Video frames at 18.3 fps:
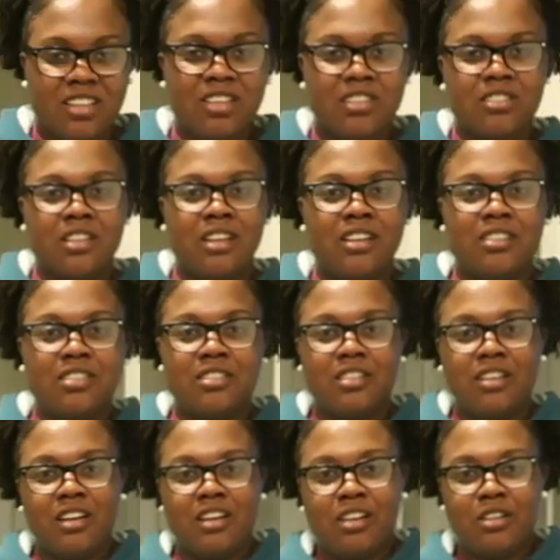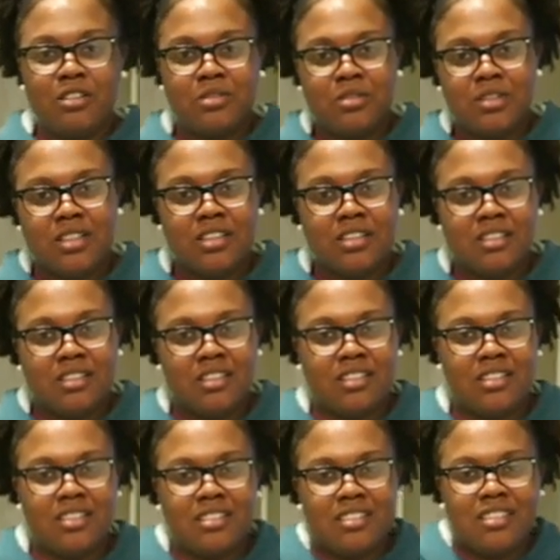you know you old when
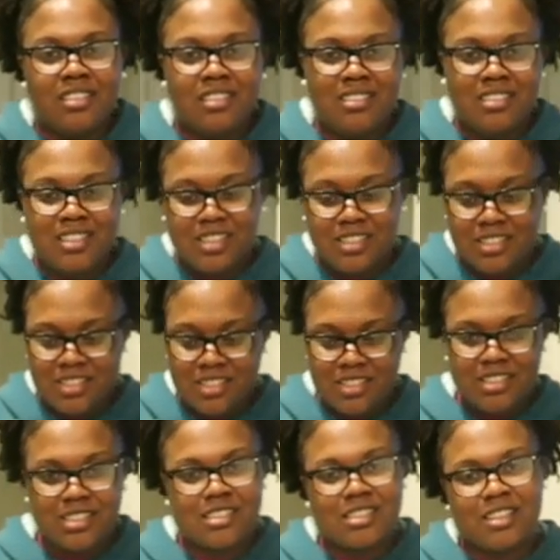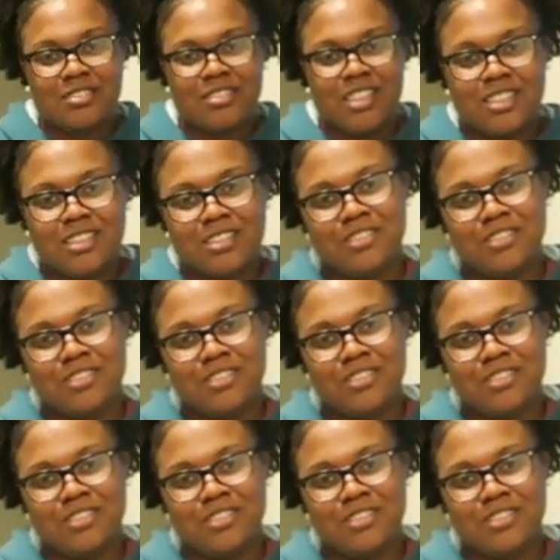uh this is the stuff that